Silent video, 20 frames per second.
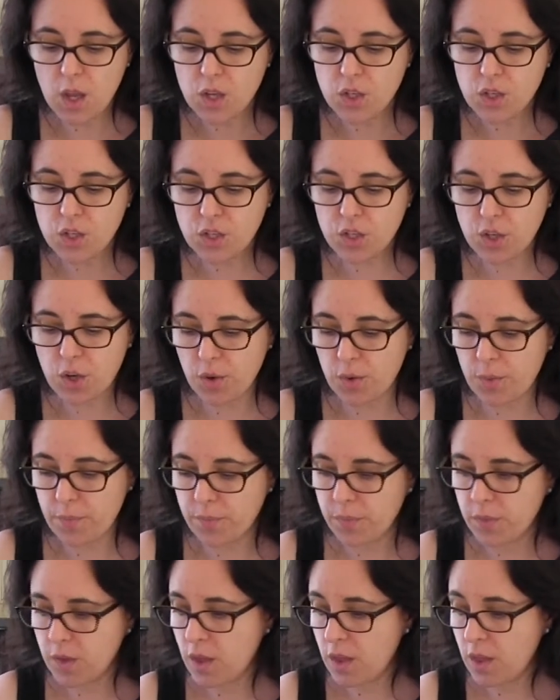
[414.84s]
So
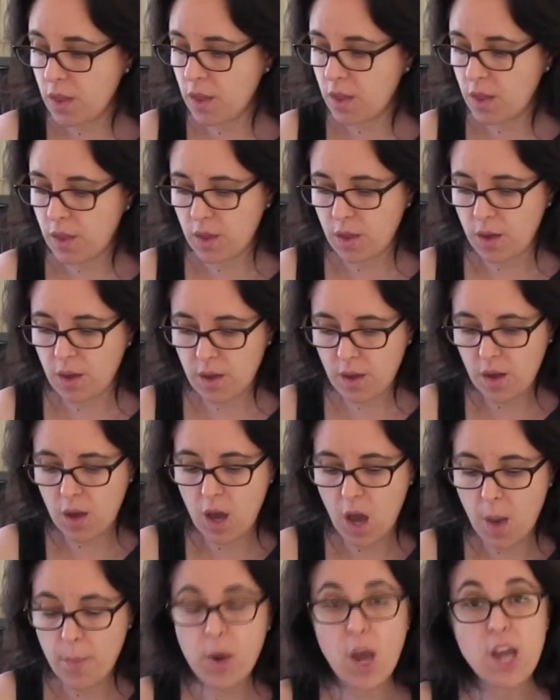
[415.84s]

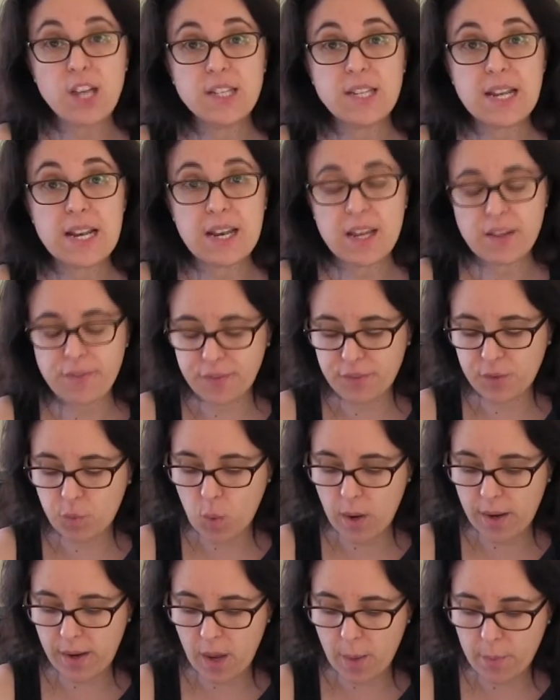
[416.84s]
I'm going to lift
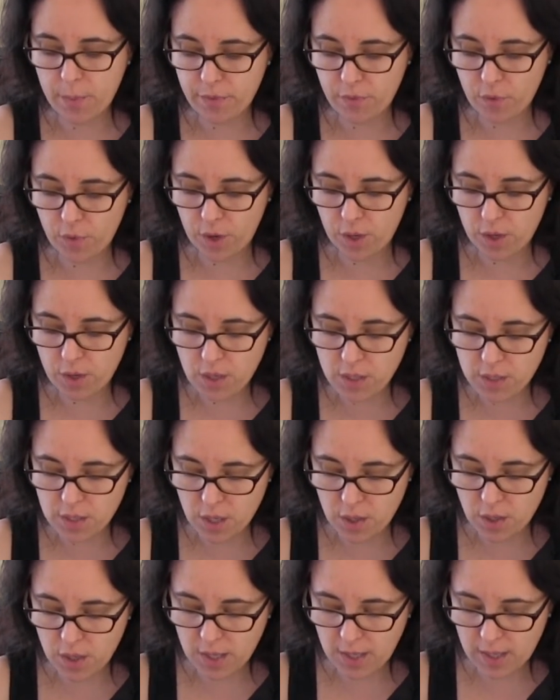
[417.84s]
one up for you so
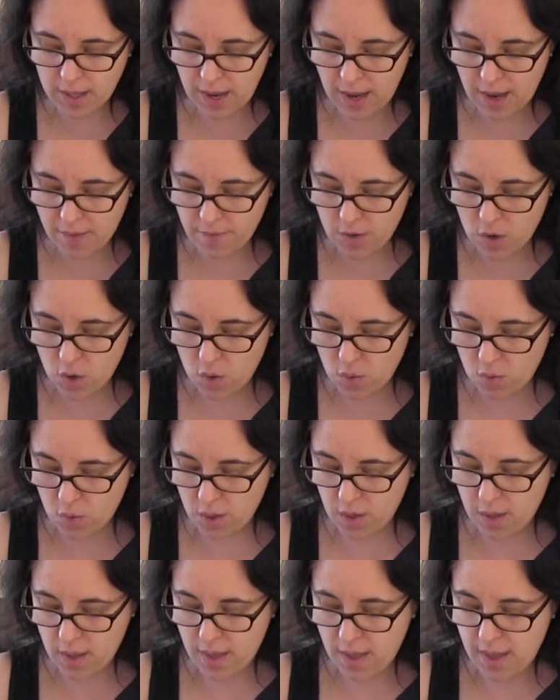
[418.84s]
you can have a
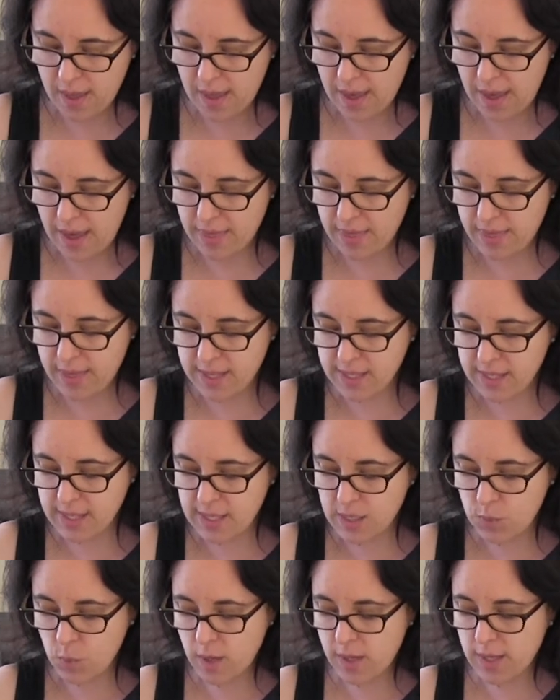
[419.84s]
look. And this
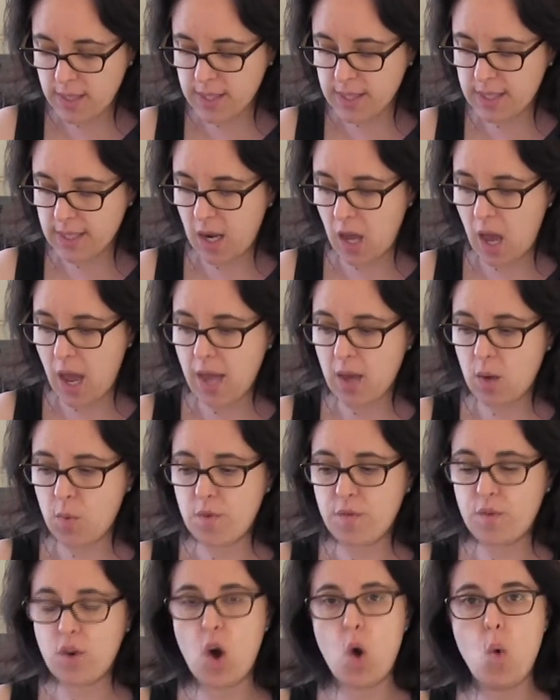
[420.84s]
is what it's like.
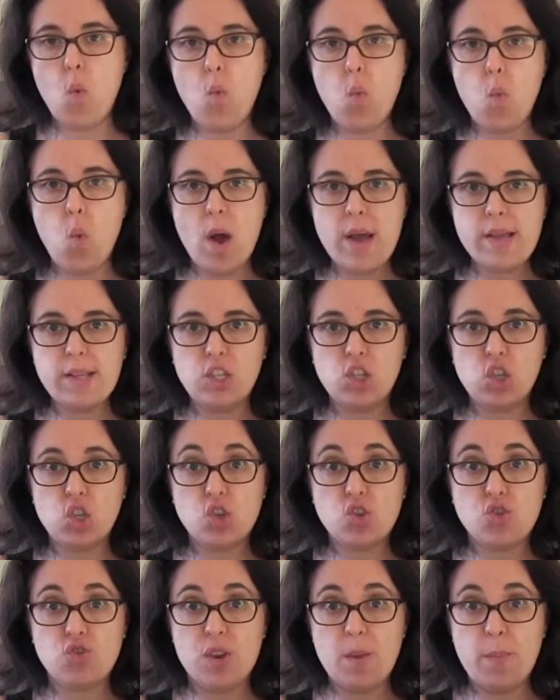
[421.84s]
We've got one
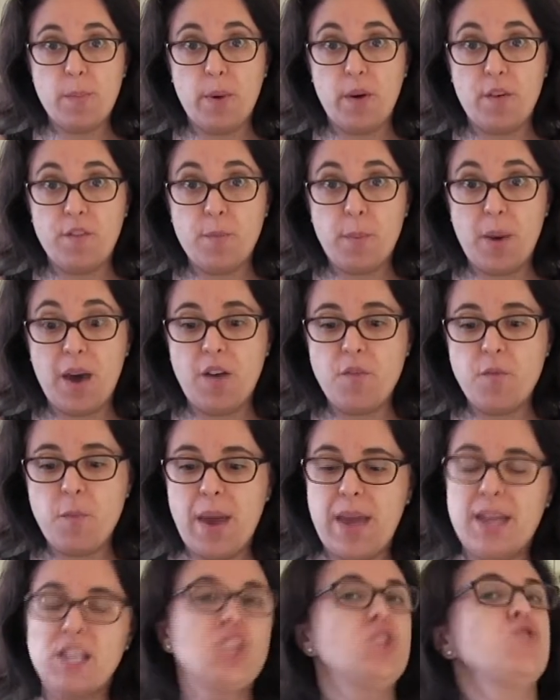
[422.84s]
strip of puff
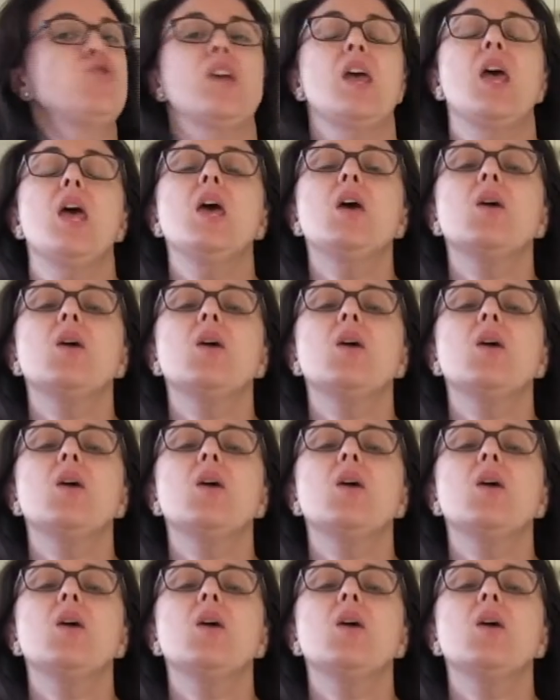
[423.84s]
pastry.